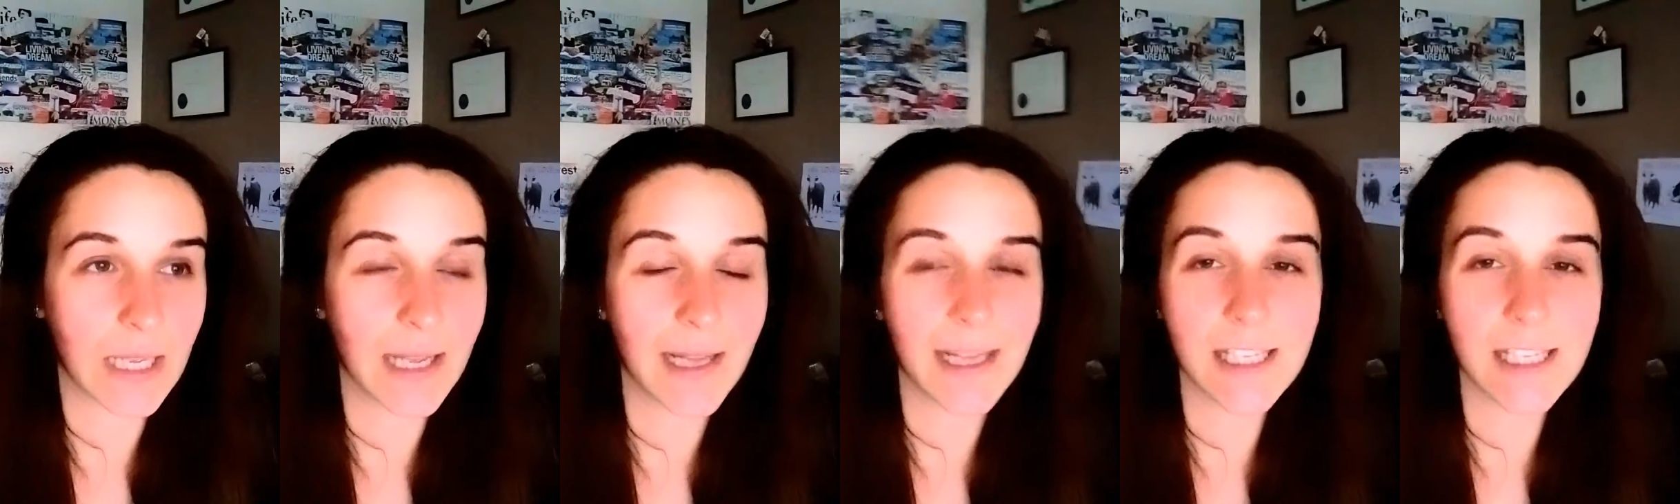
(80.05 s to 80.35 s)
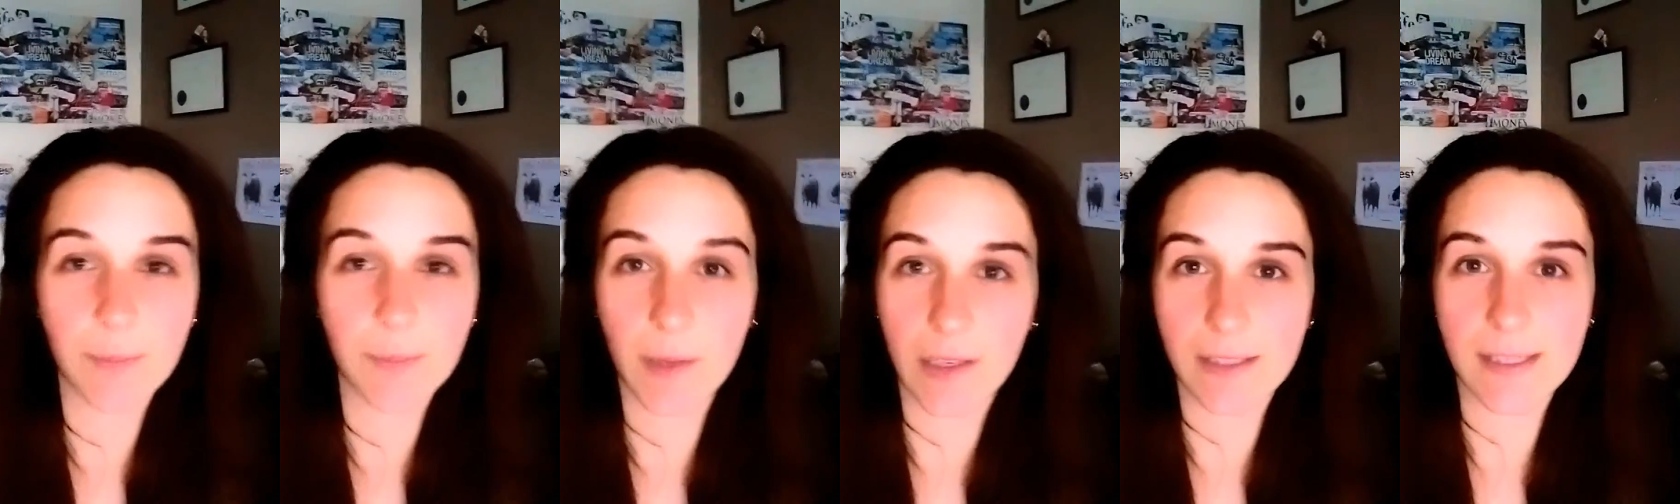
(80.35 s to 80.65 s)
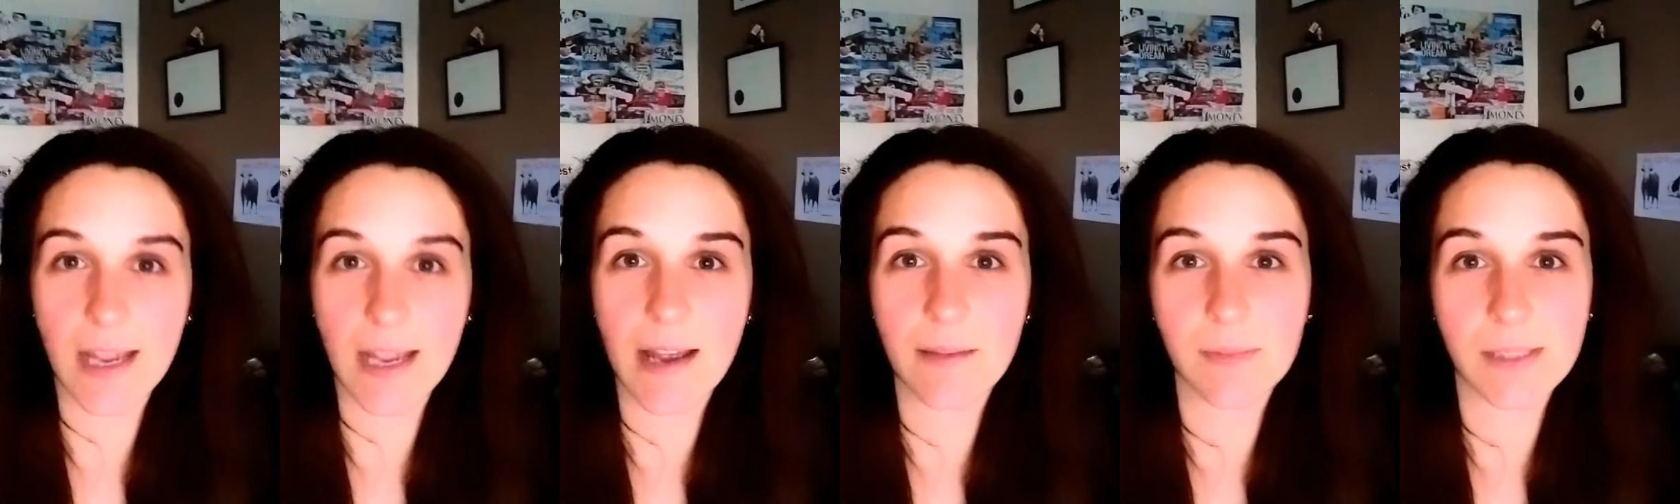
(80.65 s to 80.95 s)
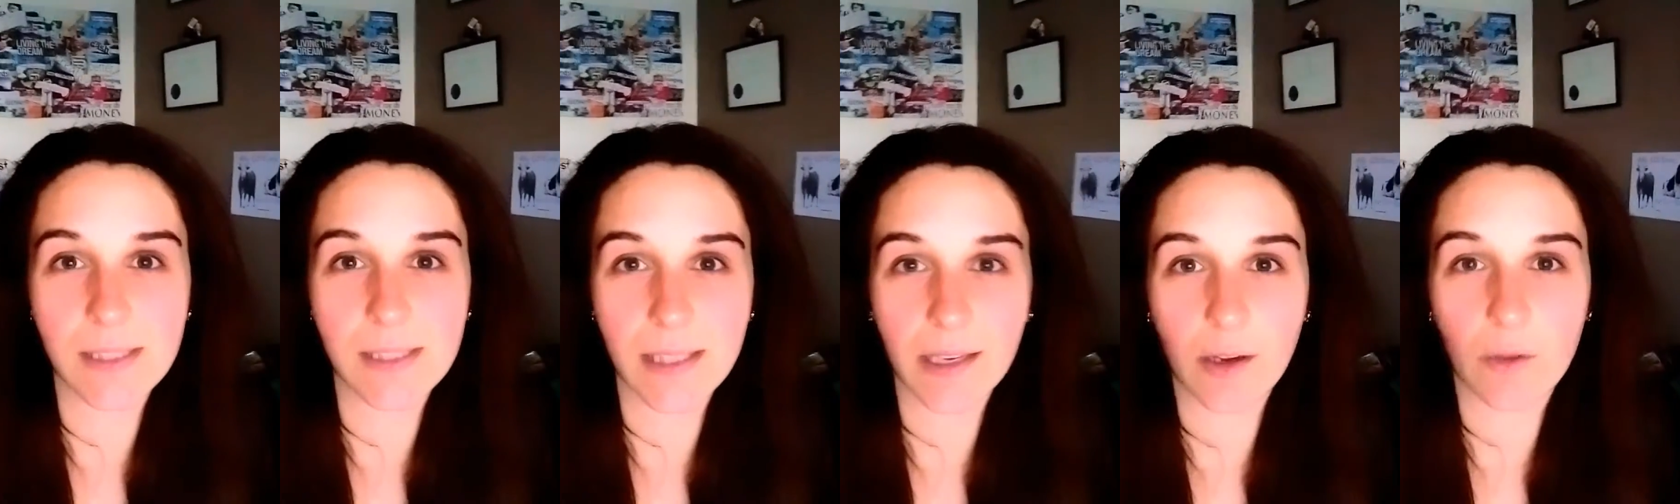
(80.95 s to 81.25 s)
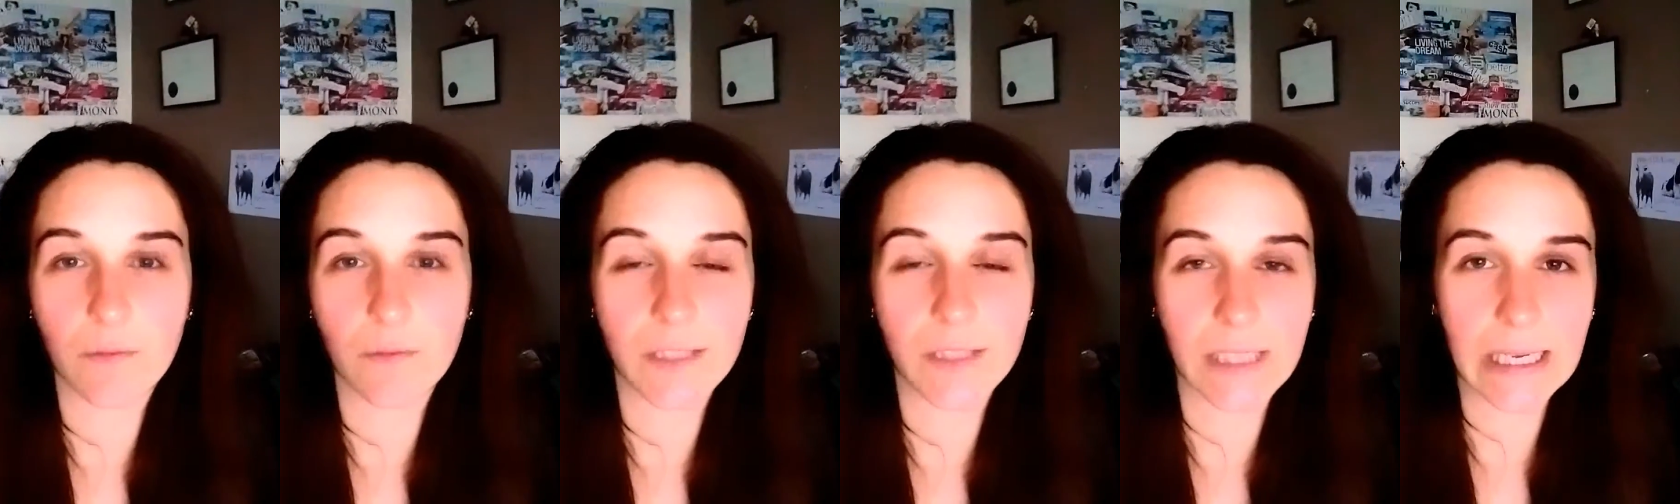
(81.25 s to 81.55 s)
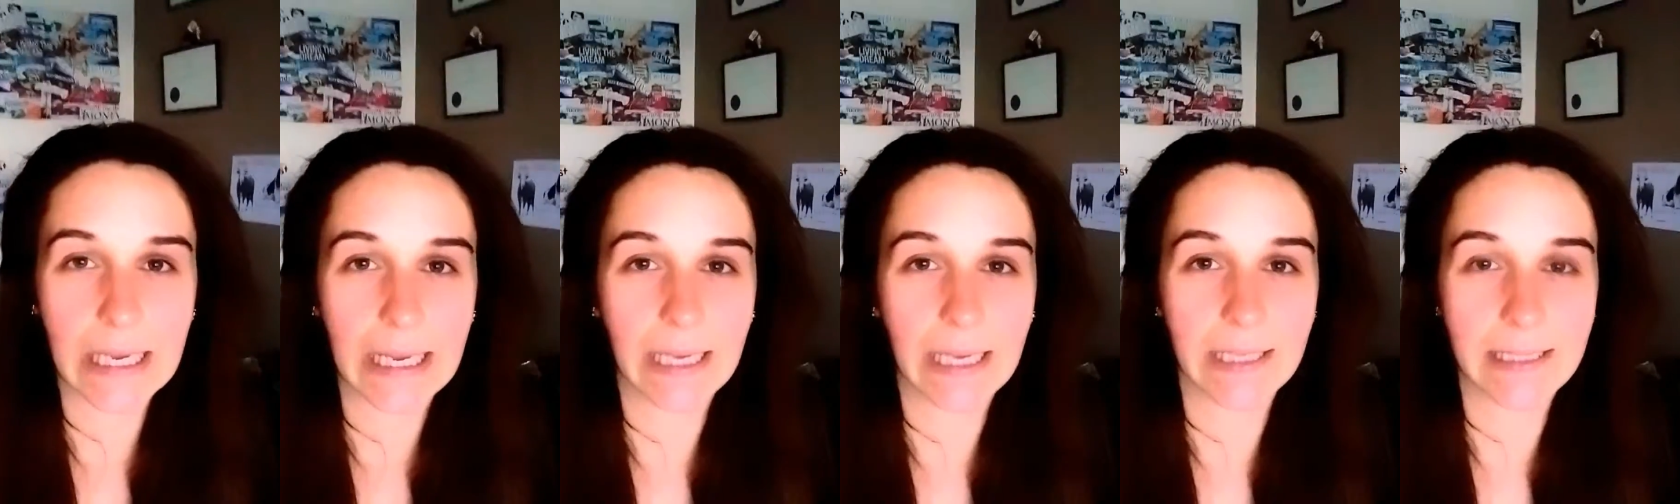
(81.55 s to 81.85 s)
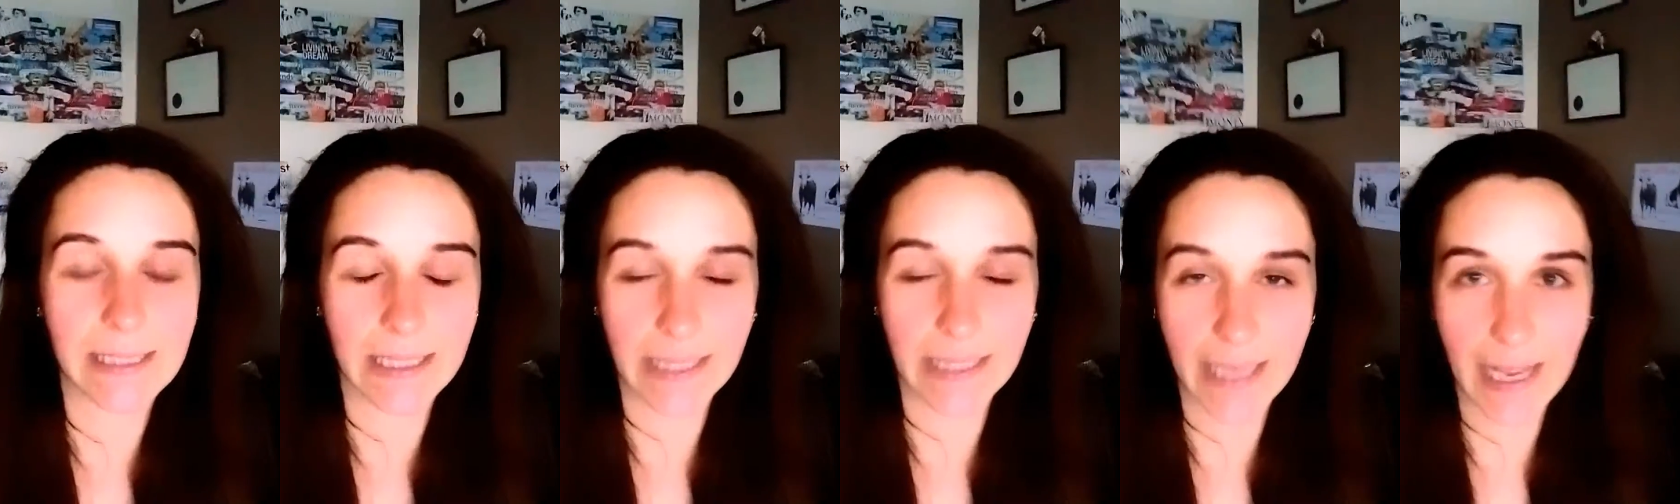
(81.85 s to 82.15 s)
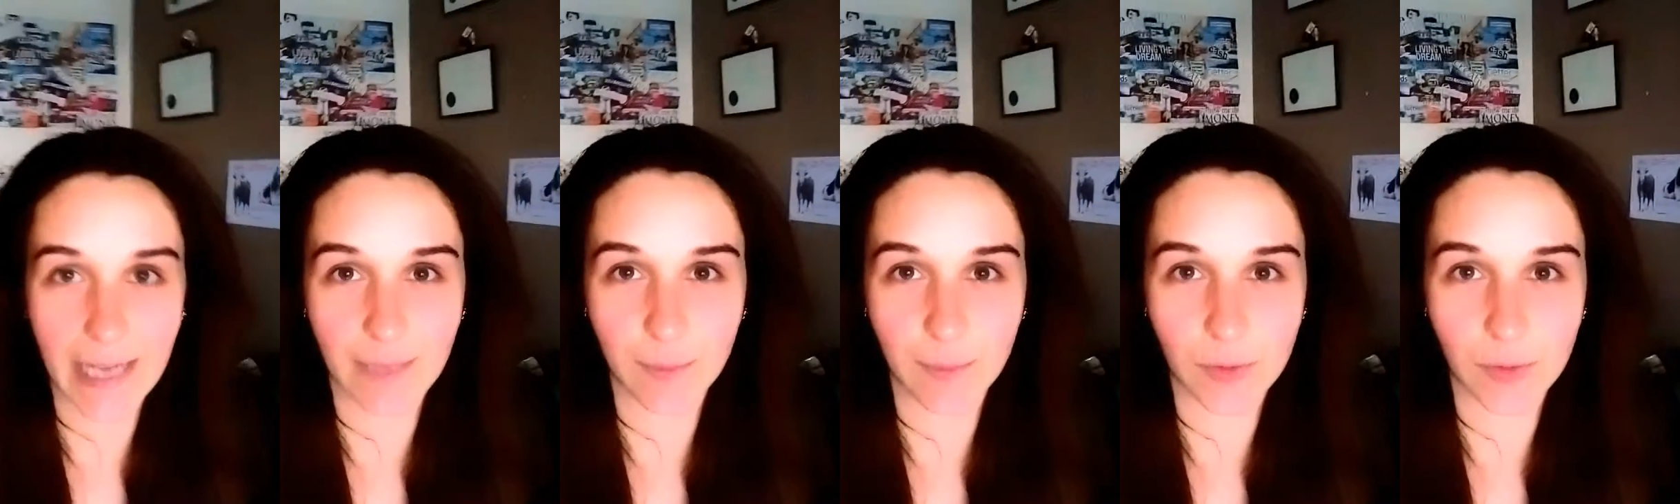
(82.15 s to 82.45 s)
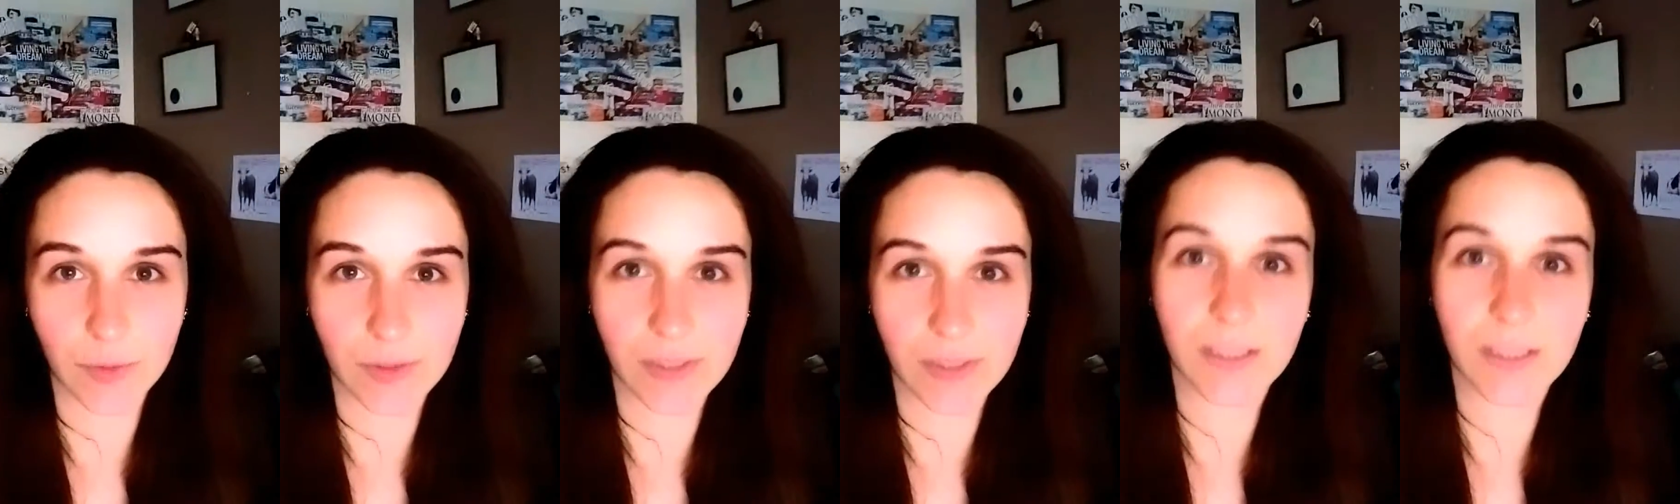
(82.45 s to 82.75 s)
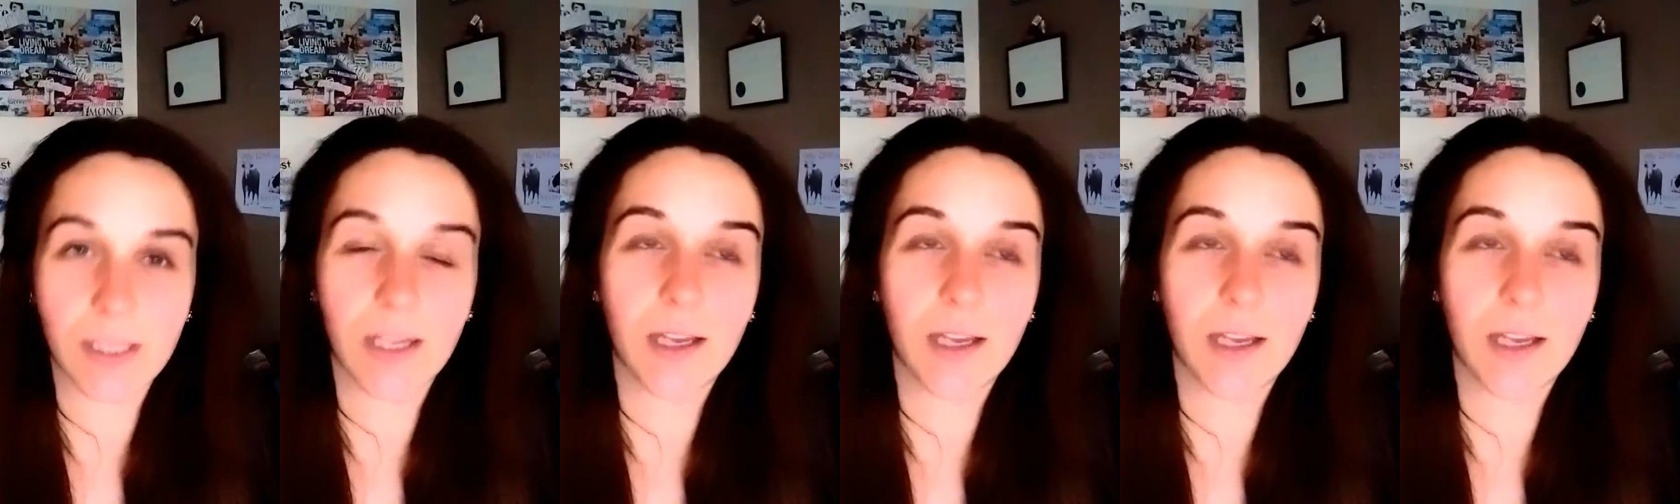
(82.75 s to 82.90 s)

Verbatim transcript: let's be honest I'm sick of seeing dead animals